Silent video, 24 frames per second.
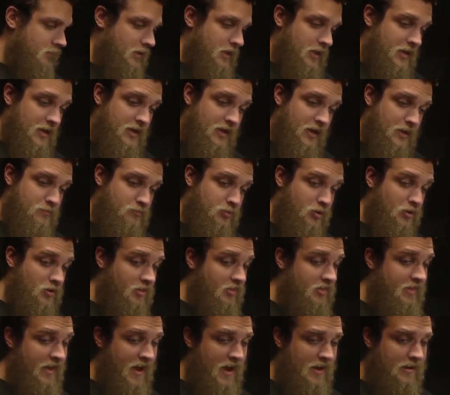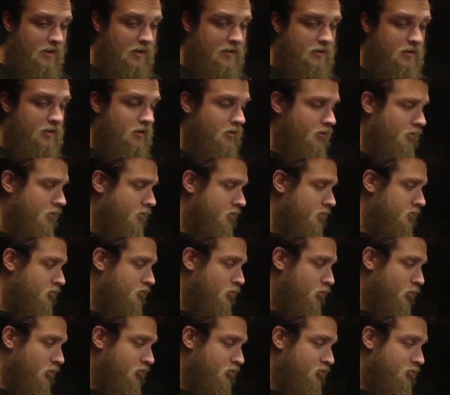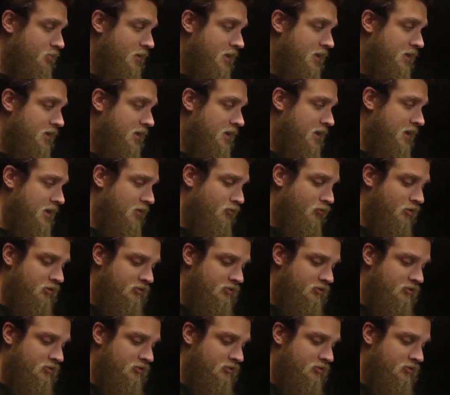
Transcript: and I put that on here, so we're spanning every